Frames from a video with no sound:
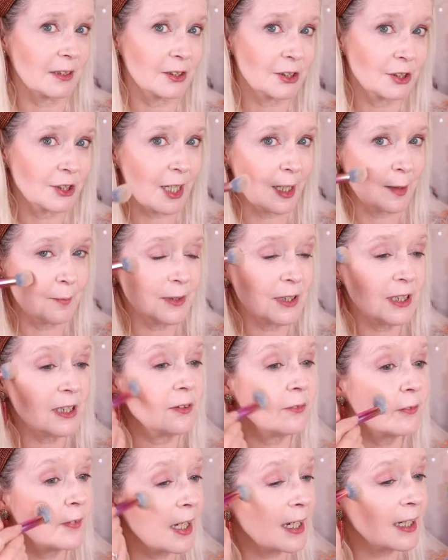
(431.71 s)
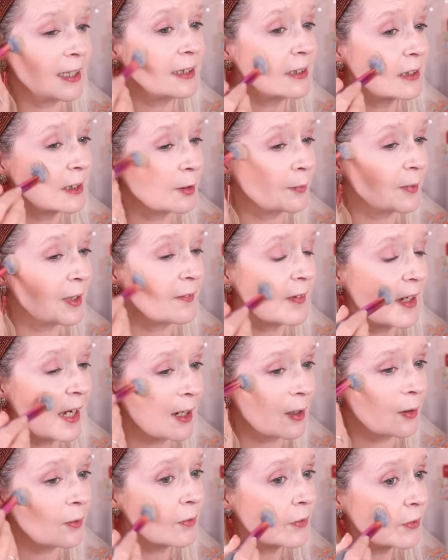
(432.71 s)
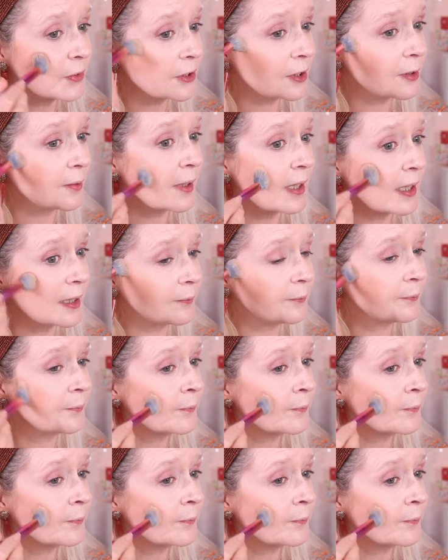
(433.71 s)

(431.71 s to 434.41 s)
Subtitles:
shape to your face and a bit of health to it.